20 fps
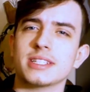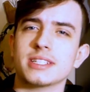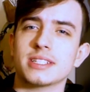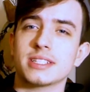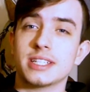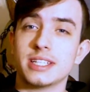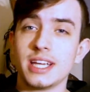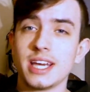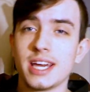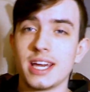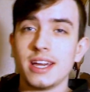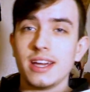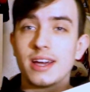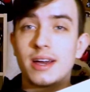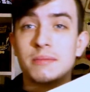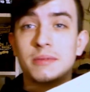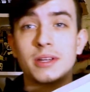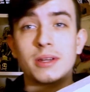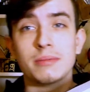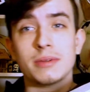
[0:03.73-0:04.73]
today
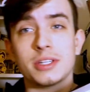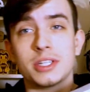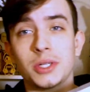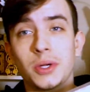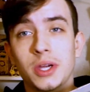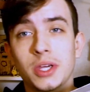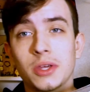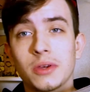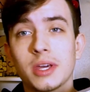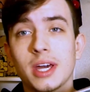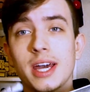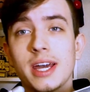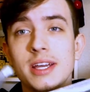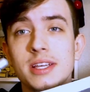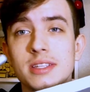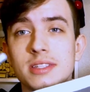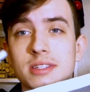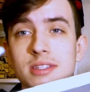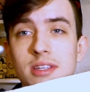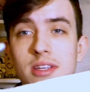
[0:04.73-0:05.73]
I'm going to be showing you
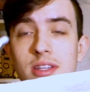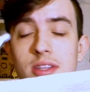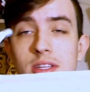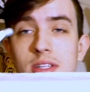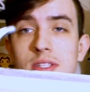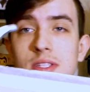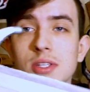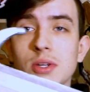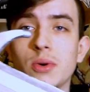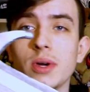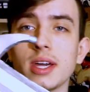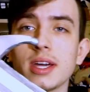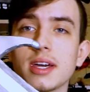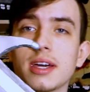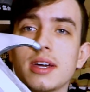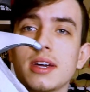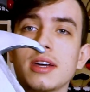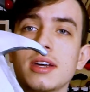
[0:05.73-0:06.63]
guys this quick